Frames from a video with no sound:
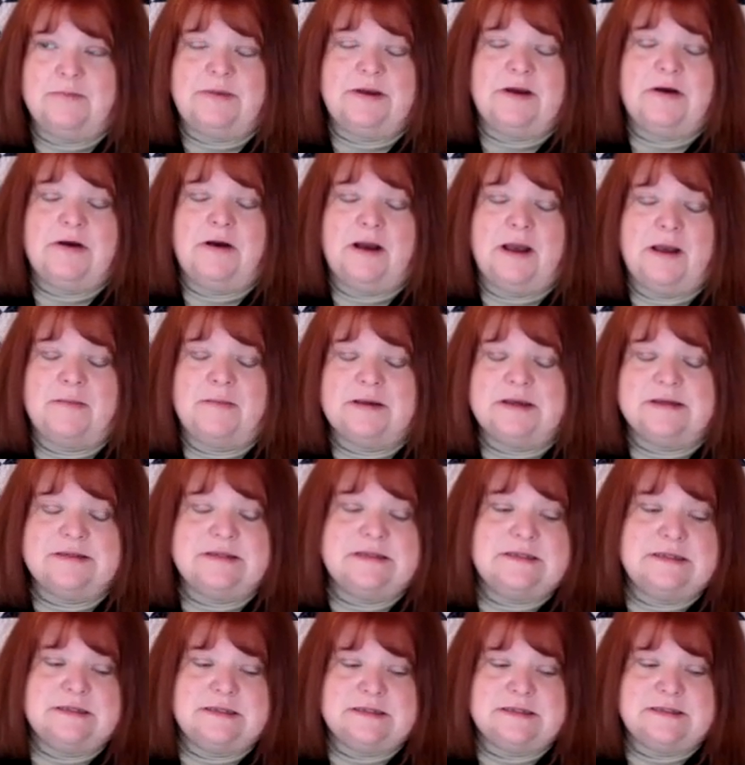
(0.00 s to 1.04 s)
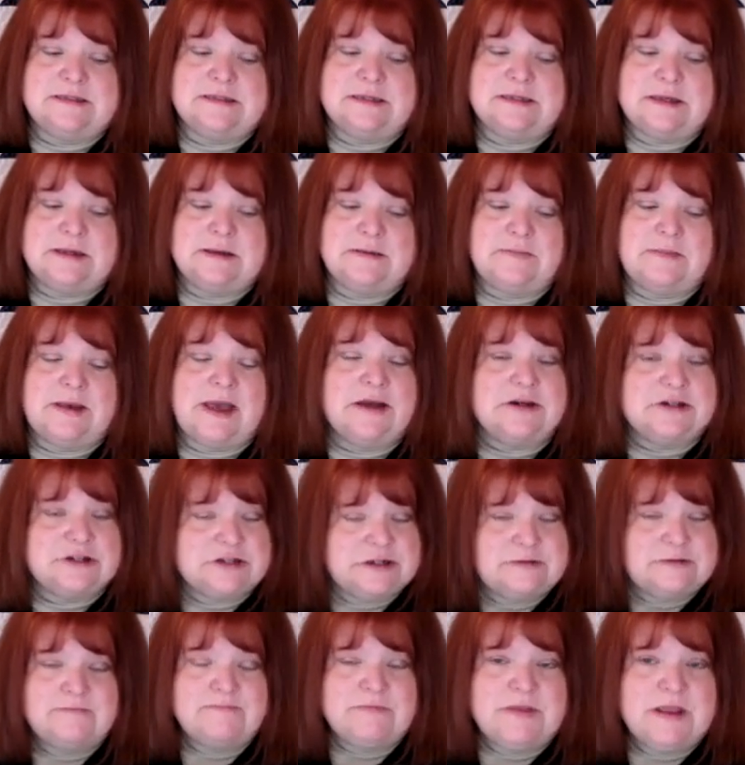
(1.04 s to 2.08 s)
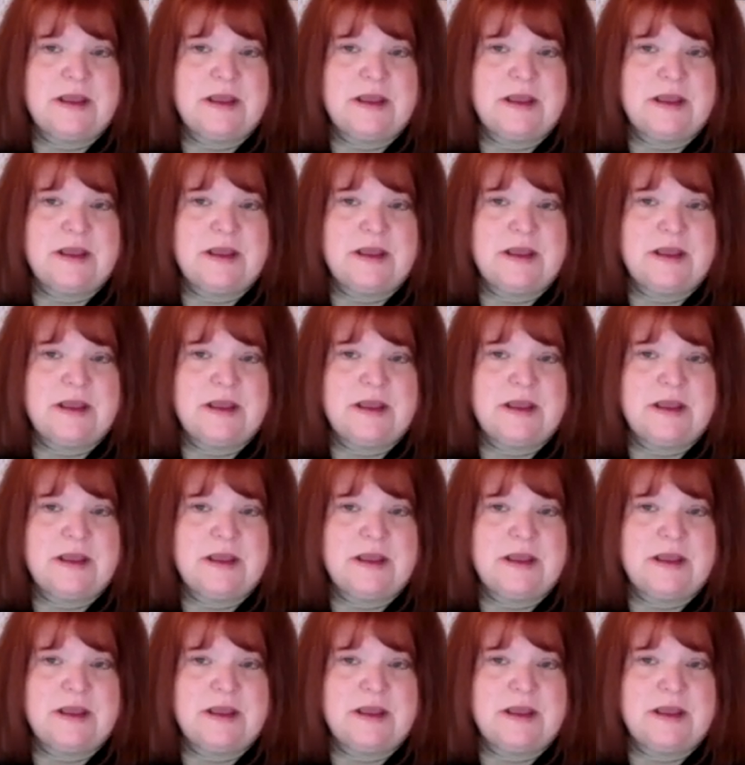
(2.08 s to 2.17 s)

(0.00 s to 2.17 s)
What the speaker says: BRM because it's his passion.